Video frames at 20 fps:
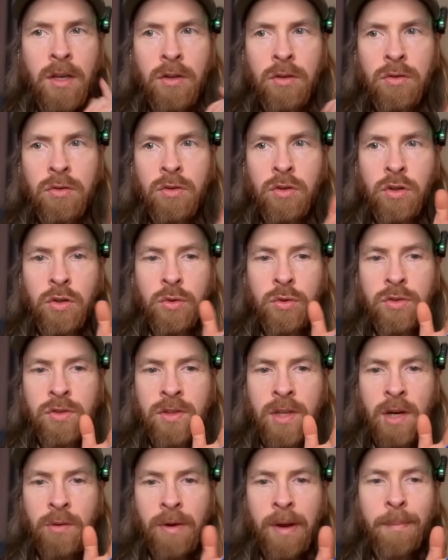to use
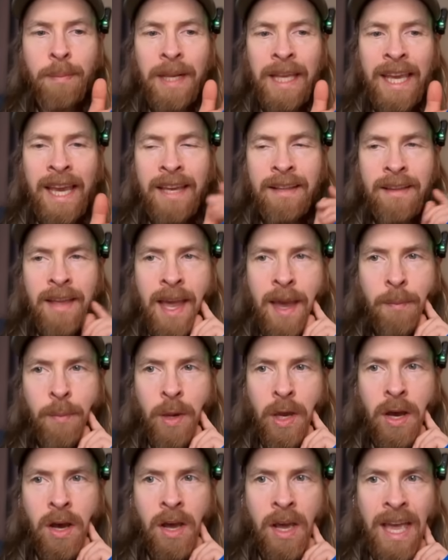the Replicate A
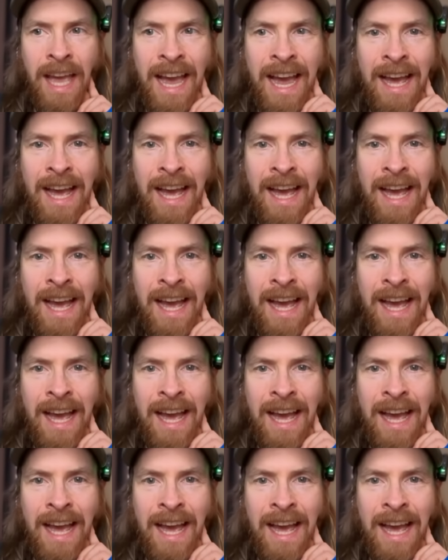P I